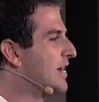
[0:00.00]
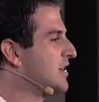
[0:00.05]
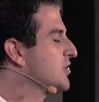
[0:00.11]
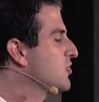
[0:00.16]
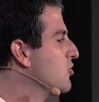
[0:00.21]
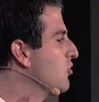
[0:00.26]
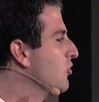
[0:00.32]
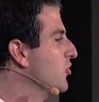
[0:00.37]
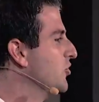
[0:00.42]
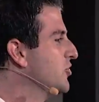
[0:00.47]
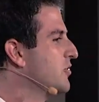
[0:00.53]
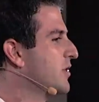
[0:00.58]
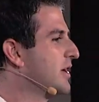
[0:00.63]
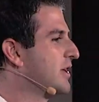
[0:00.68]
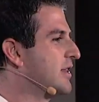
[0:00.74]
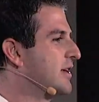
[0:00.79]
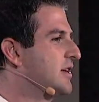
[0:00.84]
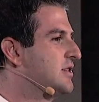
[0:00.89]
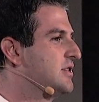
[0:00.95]
is Google
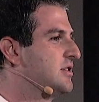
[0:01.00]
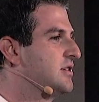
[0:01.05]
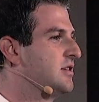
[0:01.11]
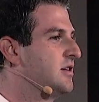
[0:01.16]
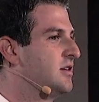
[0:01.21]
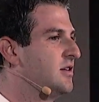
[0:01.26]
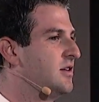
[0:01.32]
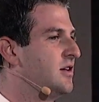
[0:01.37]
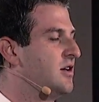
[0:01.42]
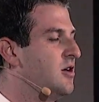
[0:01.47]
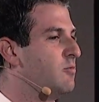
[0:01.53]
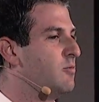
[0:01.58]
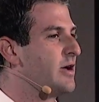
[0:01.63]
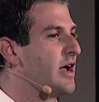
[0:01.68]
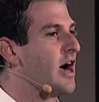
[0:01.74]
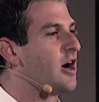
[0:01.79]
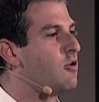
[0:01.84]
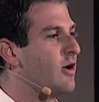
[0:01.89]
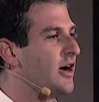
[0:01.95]
doing this? We
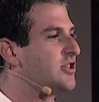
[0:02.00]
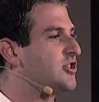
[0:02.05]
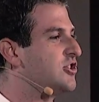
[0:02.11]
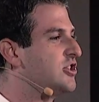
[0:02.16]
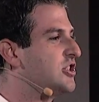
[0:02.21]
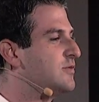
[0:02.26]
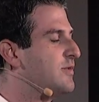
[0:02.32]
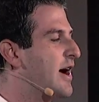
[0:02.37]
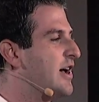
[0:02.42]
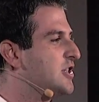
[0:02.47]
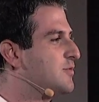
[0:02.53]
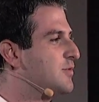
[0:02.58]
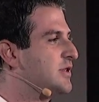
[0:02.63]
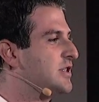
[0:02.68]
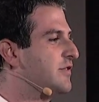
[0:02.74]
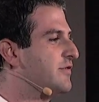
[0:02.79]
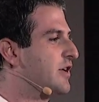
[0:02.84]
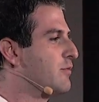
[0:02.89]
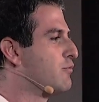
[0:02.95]
got questions about
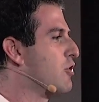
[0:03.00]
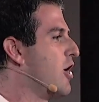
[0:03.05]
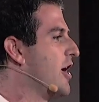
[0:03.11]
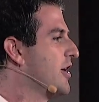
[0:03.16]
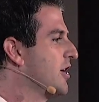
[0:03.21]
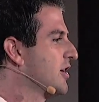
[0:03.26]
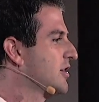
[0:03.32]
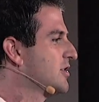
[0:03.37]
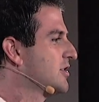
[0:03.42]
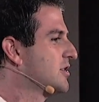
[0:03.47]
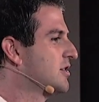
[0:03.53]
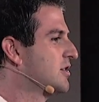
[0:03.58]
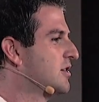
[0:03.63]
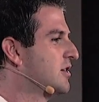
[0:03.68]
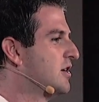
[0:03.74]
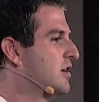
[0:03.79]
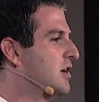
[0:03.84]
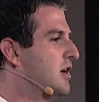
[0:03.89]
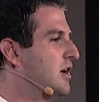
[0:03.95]
specific products.
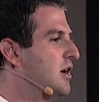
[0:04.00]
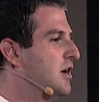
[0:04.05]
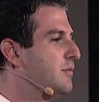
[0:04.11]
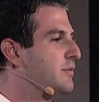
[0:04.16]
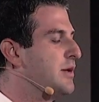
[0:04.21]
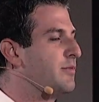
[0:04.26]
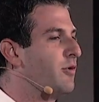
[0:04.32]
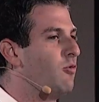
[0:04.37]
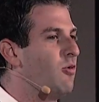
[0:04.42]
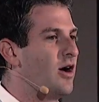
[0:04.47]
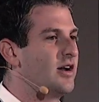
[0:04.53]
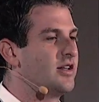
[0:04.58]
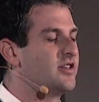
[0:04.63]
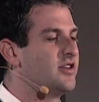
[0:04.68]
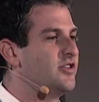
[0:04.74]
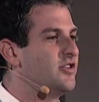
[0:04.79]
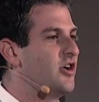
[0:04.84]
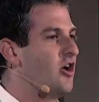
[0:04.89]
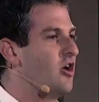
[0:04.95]
People wanted
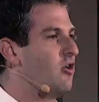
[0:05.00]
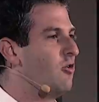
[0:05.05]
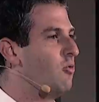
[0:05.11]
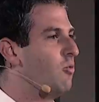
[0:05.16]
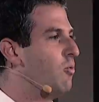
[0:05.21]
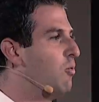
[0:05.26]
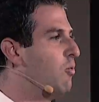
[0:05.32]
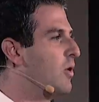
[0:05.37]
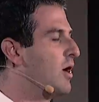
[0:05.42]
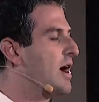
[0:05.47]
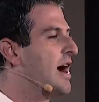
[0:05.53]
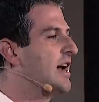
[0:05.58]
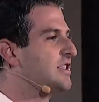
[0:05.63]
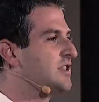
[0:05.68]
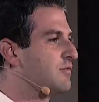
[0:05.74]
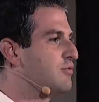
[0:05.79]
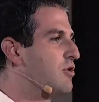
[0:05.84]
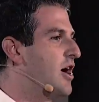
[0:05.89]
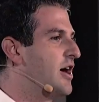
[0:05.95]
to know what kinds
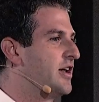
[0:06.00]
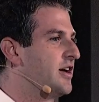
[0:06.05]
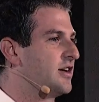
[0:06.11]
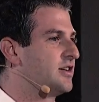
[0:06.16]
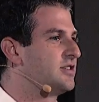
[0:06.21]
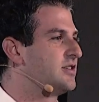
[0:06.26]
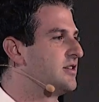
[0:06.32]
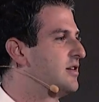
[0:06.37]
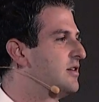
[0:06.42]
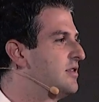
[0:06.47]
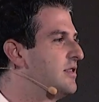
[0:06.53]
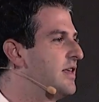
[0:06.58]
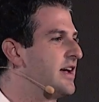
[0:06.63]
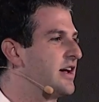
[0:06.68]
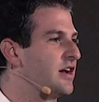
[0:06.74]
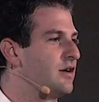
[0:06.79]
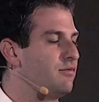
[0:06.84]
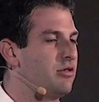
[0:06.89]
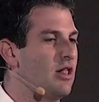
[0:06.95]
of products they
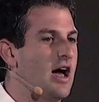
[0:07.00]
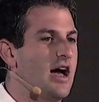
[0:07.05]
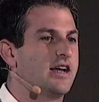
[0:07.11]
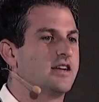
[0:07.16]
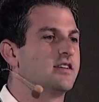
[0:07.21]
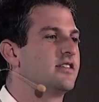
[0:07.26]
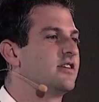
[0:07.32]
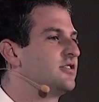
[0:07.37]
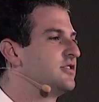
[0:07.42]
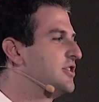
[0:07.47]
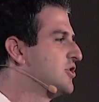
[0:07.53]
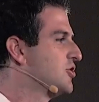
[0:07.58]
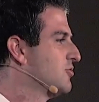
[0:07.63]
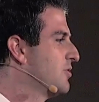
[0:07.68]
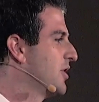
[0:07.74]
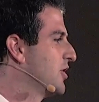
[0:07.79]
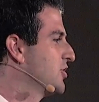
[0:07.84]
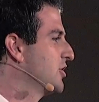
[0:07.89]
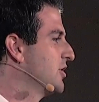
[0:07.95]
could apply to their
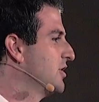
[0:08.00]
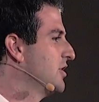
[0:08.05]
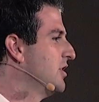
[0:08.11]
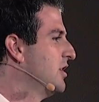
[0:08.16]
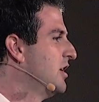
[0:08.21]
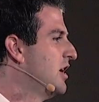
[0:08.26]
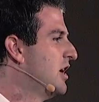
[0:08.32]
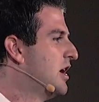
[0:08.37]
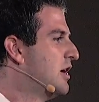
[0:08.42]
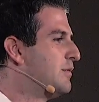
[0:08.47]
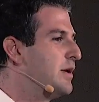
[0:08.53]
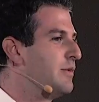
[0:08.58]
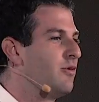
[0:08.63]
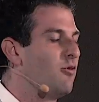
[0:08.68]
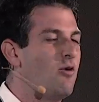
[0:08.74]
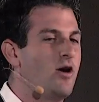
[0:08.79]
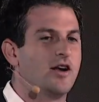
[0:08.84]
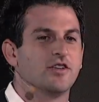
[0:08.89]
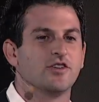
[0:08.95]
situation. People
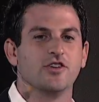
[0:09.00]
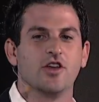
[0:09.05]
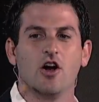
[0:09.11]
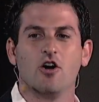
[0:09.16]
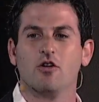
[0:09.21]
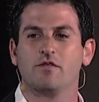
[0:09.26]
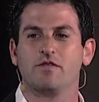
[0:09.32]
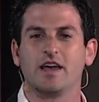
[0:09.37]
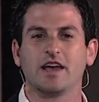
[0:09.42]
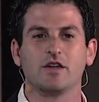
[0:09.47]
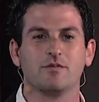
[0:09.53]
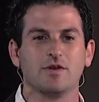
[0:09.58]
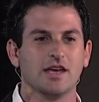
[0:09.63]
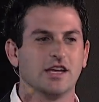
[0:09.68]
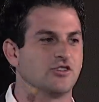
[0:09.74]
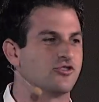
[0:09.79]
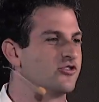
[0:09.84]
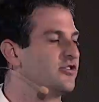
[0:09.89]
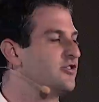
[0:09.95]
wanted to know if they could be
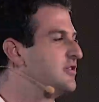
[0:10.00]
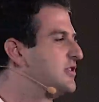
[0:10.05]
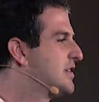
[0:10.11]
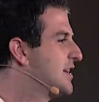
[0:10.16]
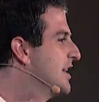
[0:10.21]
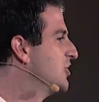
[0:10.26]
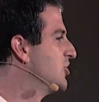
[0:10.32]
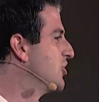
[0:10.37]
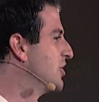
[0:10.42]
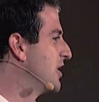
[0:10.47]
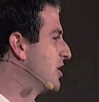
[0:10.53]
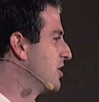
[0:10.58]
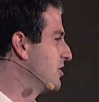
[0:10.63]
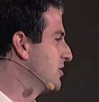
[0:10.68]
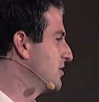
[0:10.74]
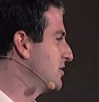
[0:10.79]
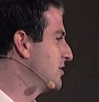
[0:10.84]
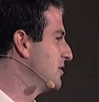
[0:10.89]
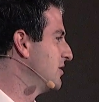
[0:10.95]
introduced to
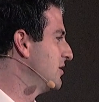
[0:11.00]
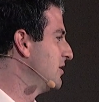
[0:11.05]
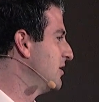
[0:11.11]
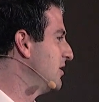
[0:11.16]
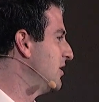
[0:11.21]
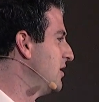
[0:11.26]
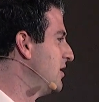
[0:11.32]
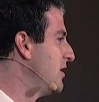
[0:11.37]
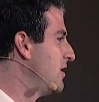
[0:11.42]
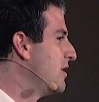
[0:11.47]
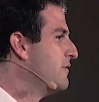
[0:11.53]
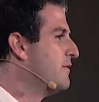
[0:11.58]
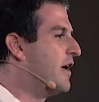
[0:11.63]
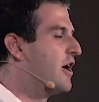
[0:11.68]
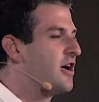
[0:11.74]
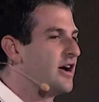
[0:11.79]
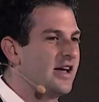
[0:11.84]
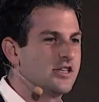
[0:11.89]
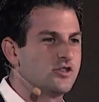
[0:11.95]
engineers.
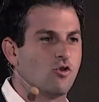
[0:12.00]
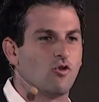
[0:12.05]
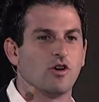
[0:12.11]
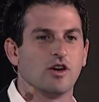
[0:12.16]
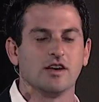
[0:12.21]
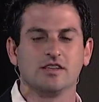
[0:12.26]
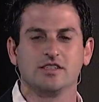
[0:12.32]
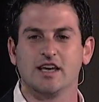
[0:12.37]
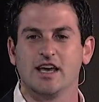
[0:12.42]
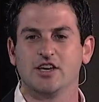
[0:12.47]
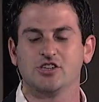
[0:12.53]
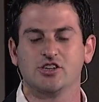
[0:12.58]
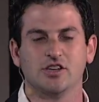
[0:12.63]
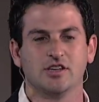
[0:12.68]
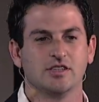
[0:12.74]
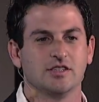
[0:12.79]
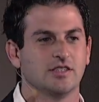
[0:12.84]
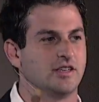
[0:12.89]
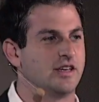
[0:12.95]
Various
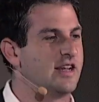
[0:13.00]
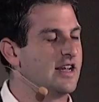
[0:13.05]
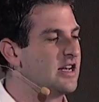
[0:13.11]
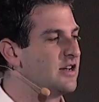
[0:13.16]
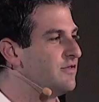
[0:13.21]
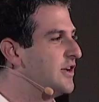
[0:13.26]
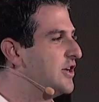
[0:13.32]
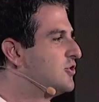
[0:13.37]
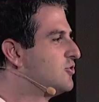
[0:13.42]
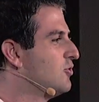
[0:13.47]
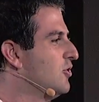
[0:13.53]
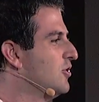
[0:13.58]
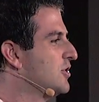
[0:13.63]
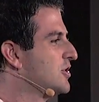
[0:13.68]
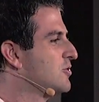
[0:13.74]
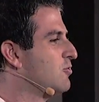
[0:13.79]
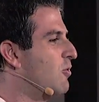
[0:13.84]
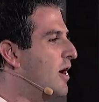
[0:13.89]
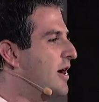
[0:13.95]
organizations and
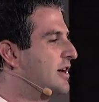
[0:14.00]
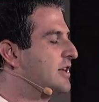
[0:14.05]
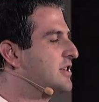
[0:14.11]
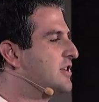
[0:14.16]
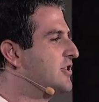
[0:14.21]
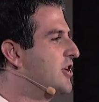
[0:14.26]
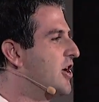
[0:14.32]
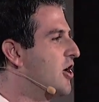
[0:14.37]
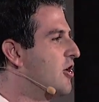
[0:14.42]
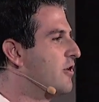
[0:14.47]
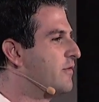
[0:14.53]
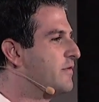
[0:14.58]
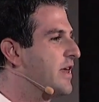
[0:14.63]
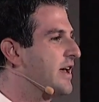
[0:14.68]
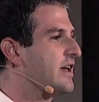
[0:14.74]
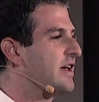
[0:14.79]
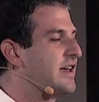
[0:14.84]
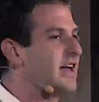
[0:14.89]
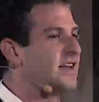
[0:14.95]
individuals wanted to know if
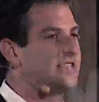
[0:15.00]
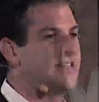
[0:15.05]
they could get